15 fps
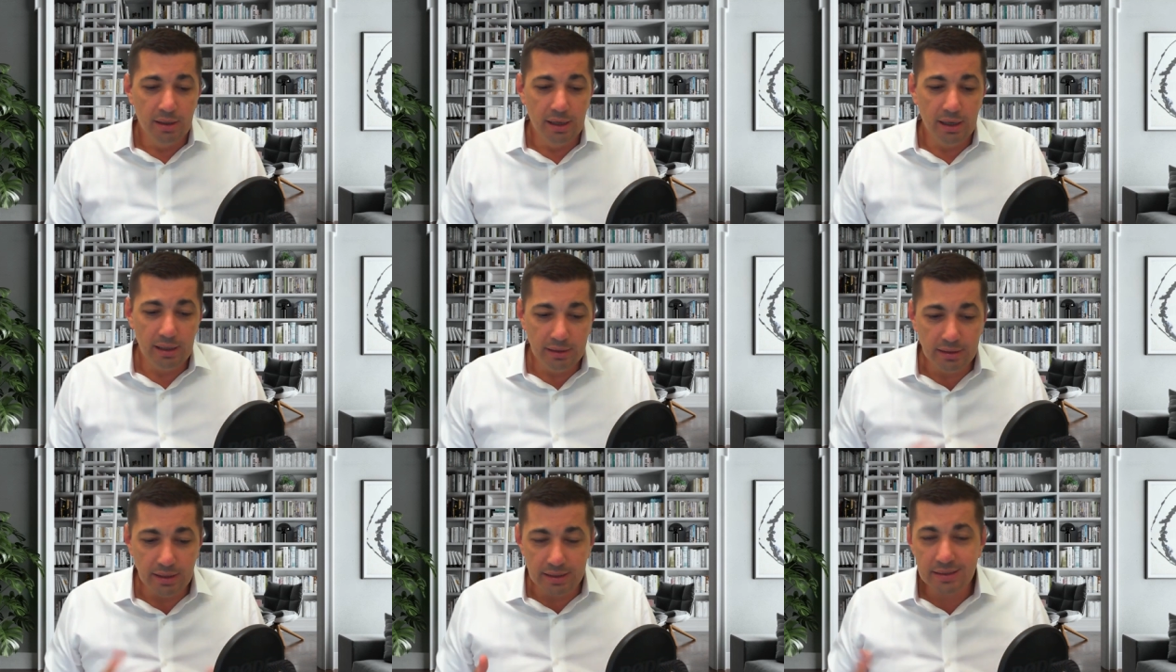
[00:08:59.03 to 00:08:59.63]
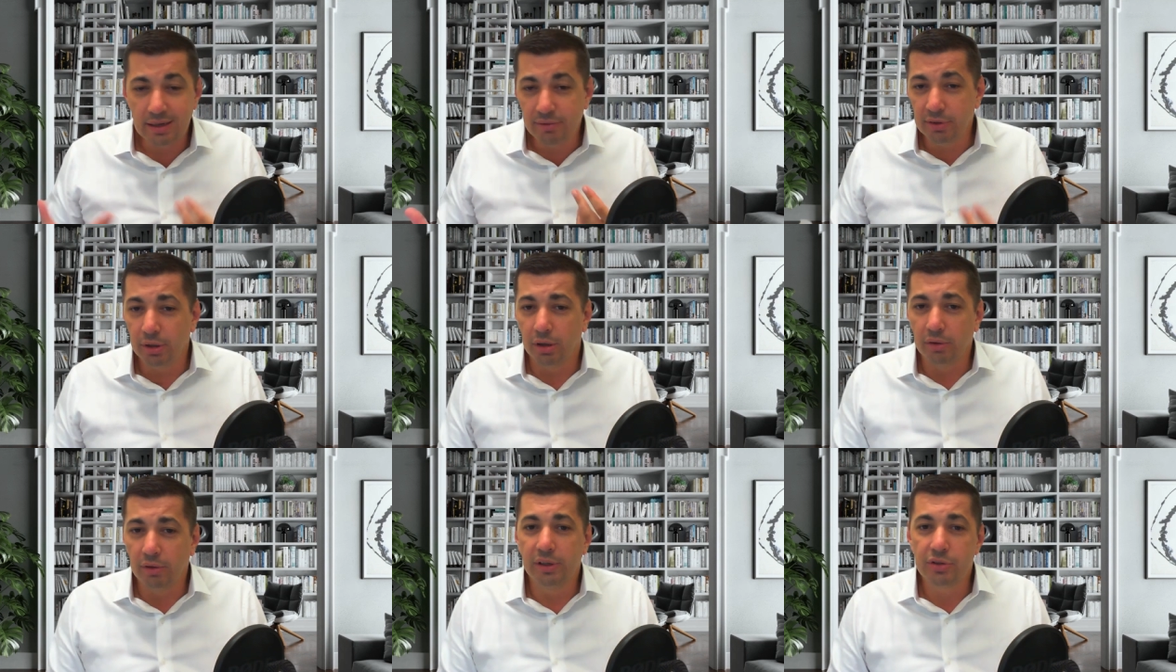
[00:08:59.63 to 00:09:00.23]
And he does have a
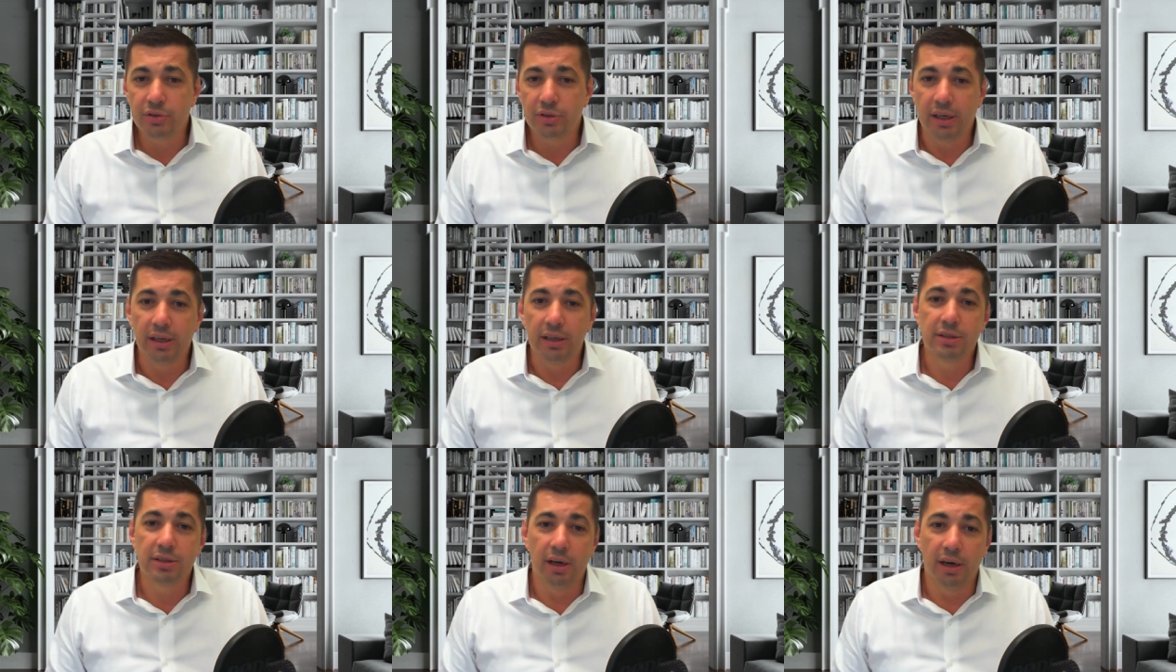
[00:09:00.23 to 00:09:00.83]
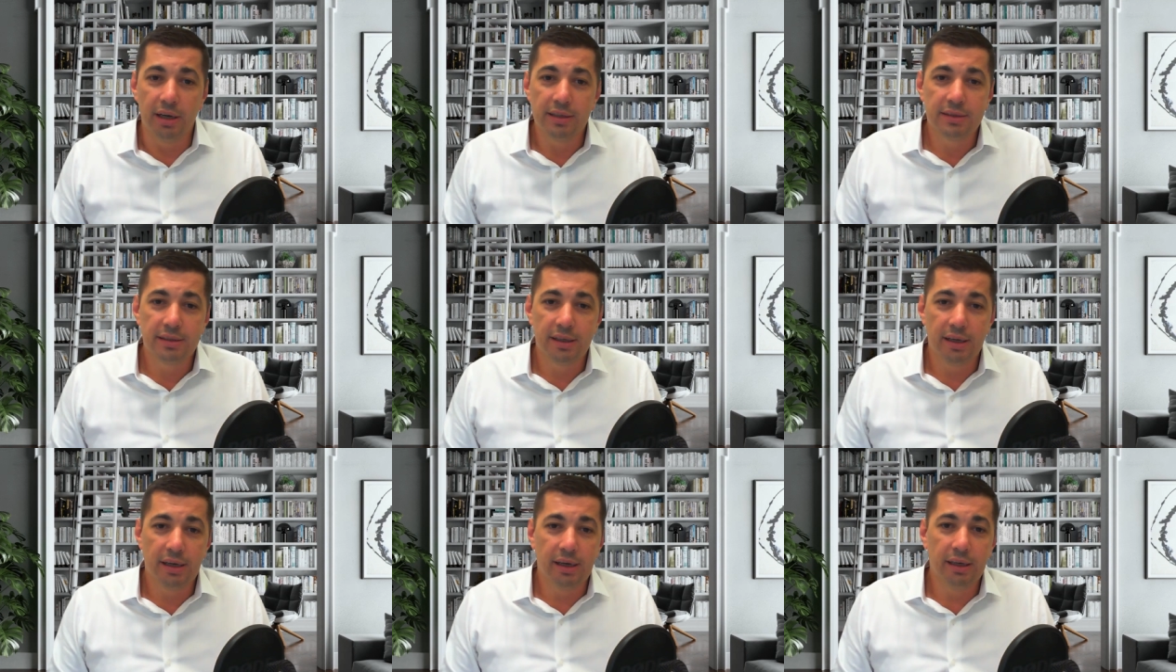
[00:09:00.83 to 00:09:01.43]
lot of interesting insights
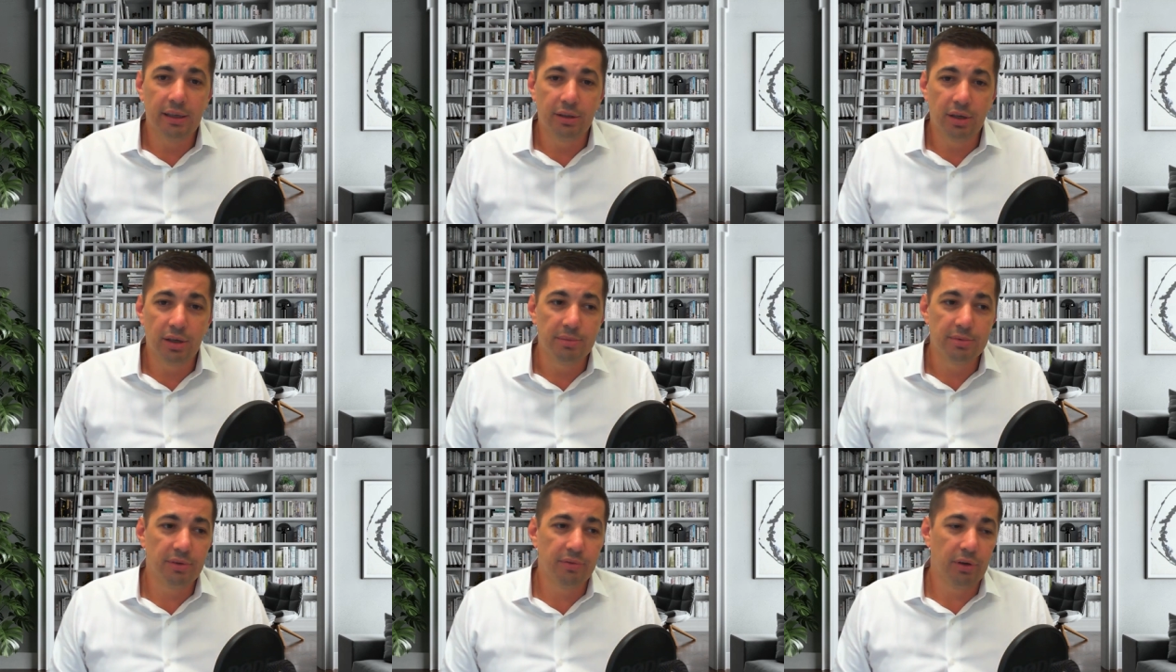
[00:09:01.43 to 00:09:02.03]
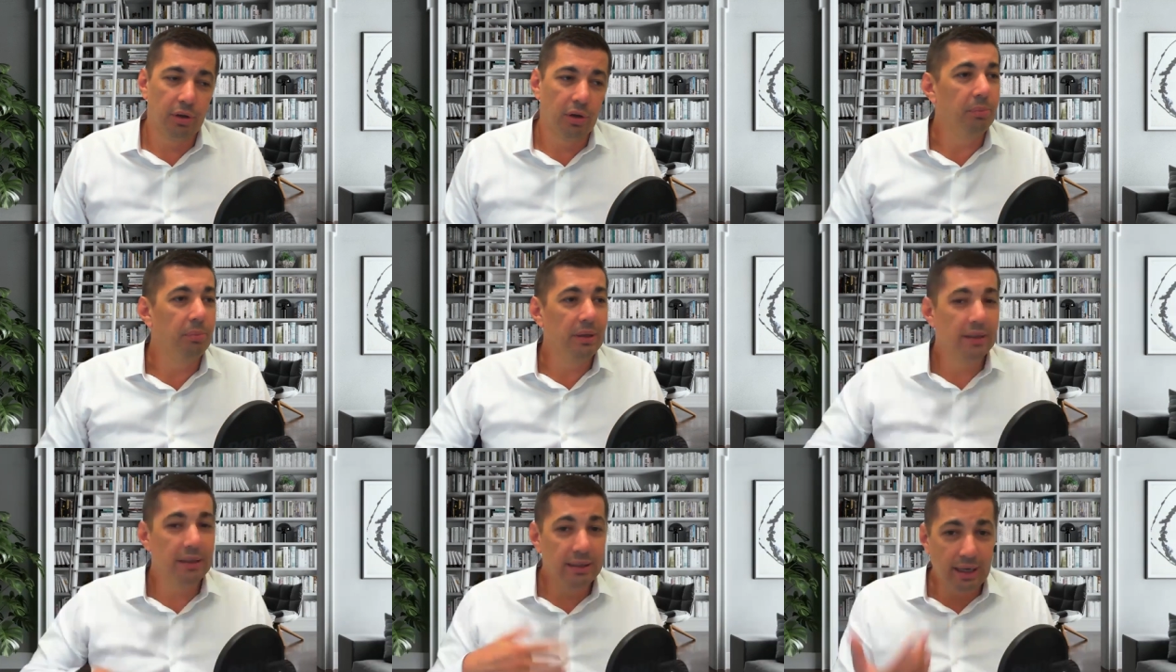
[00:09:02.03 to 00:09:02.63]
in terms of,
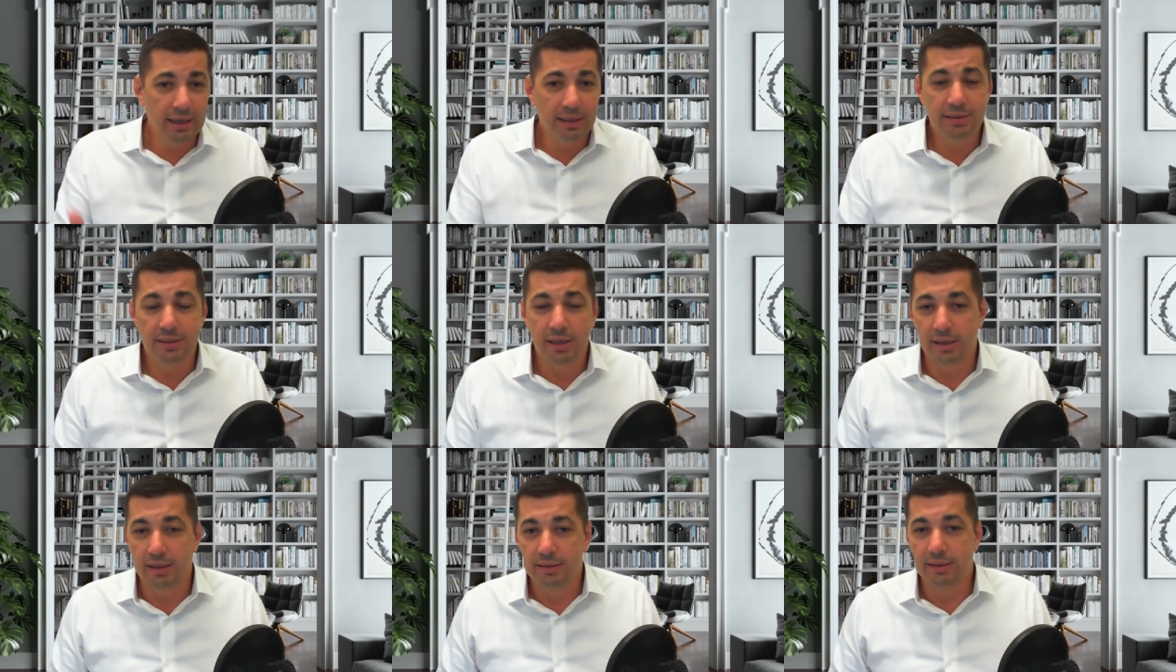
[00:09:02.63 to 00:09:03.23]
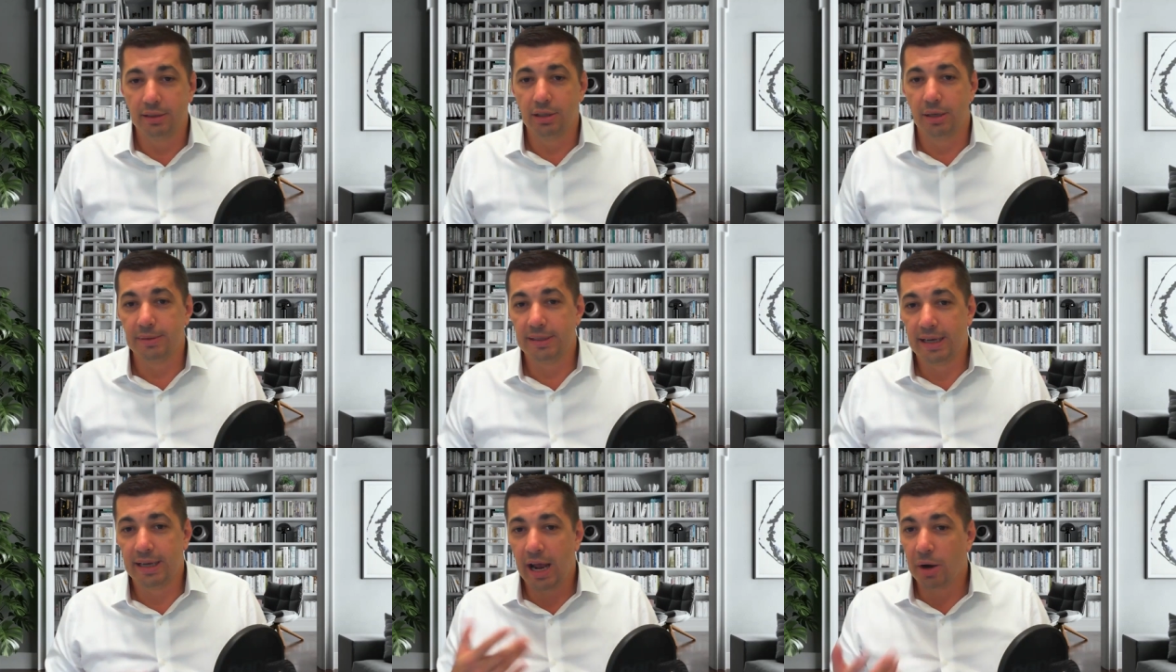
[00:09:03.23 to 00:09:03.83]
building case studies, in
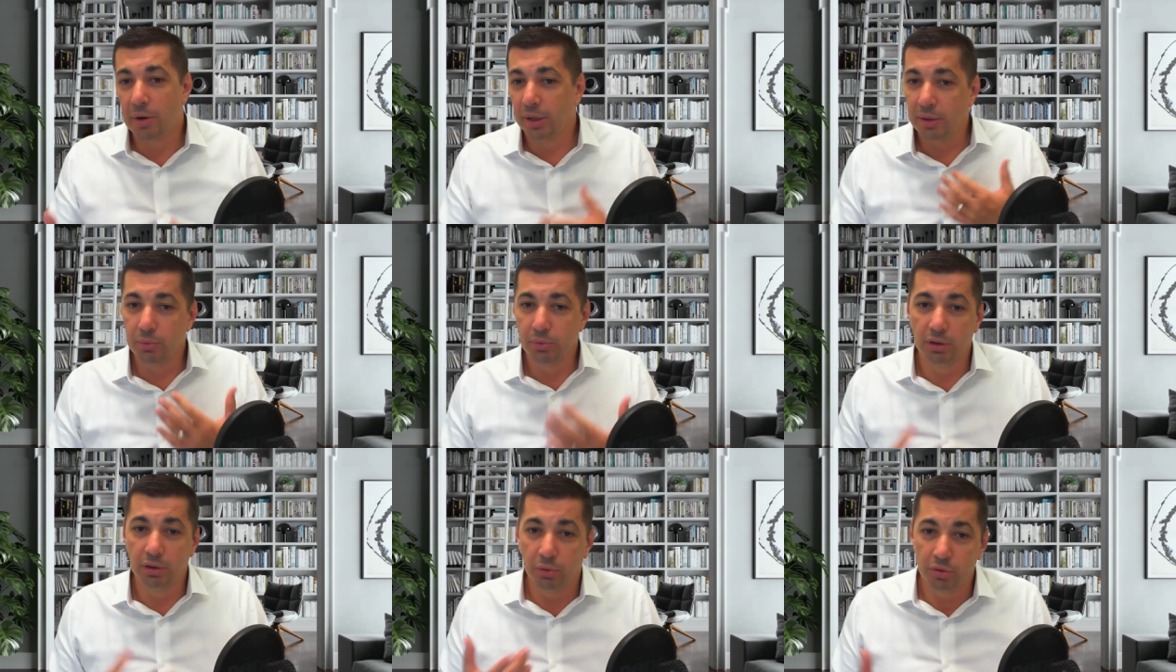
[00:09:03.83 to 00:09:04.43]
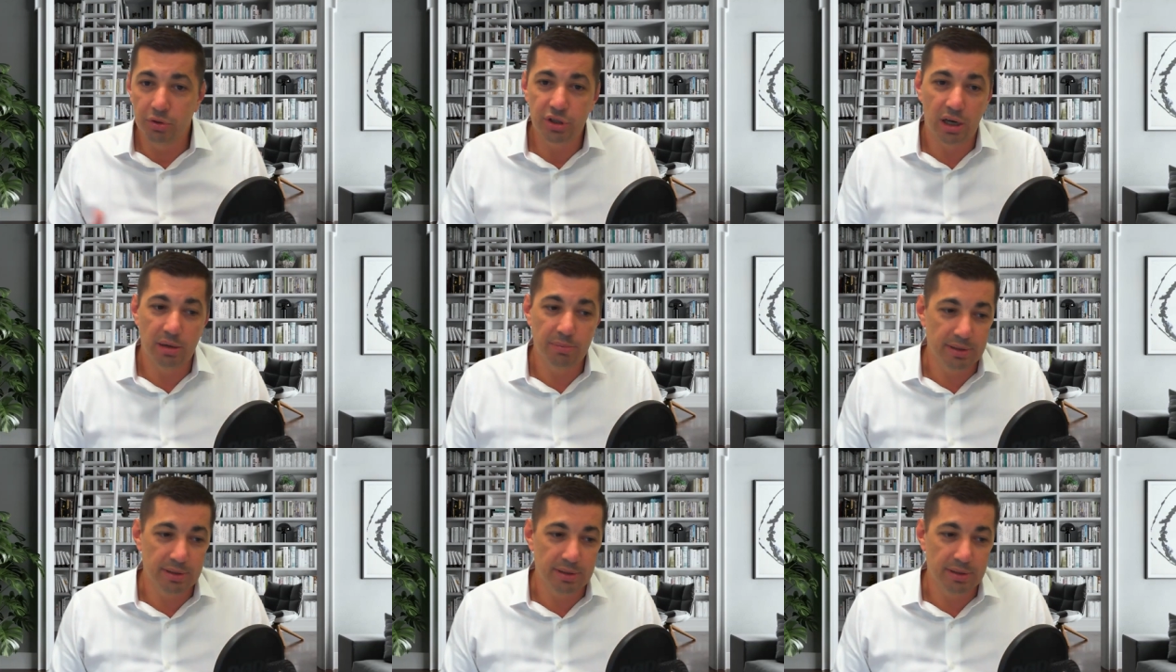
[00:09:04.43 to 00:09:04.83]
terms of how he would launch a